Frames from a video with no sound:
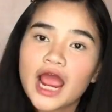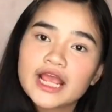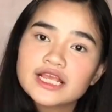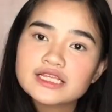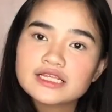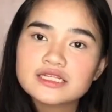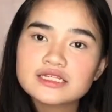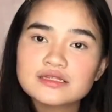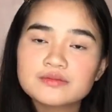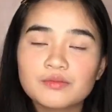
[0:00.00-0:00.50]

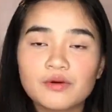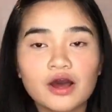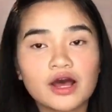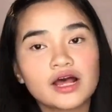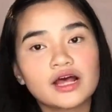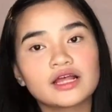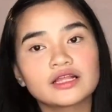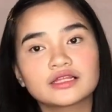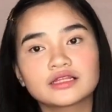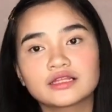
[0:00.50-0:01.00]
I just
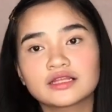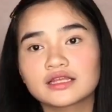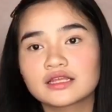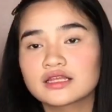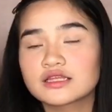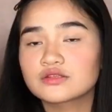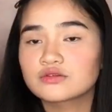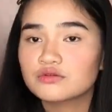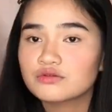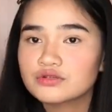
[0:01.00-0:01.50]
bought
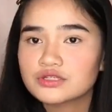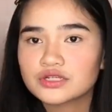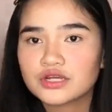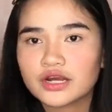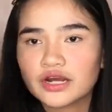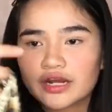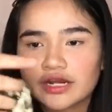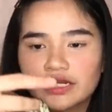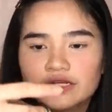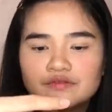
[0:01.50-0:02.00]
two
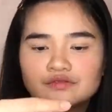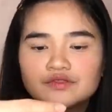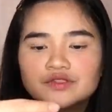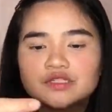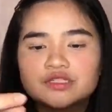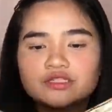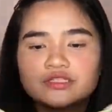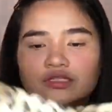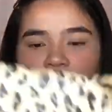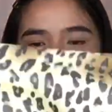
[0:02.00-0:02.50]

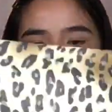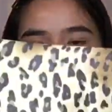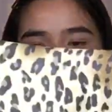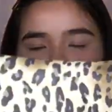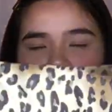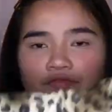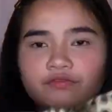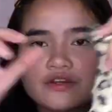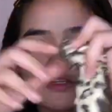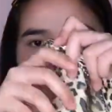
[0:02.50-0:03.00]
scarves. It's
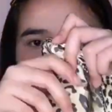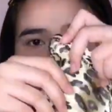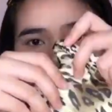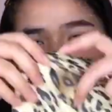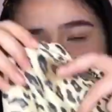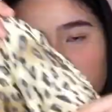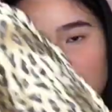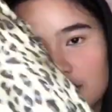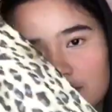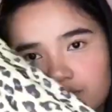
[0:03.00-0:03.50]
just, the first one
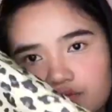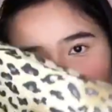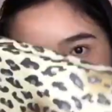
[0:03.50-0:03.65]
is this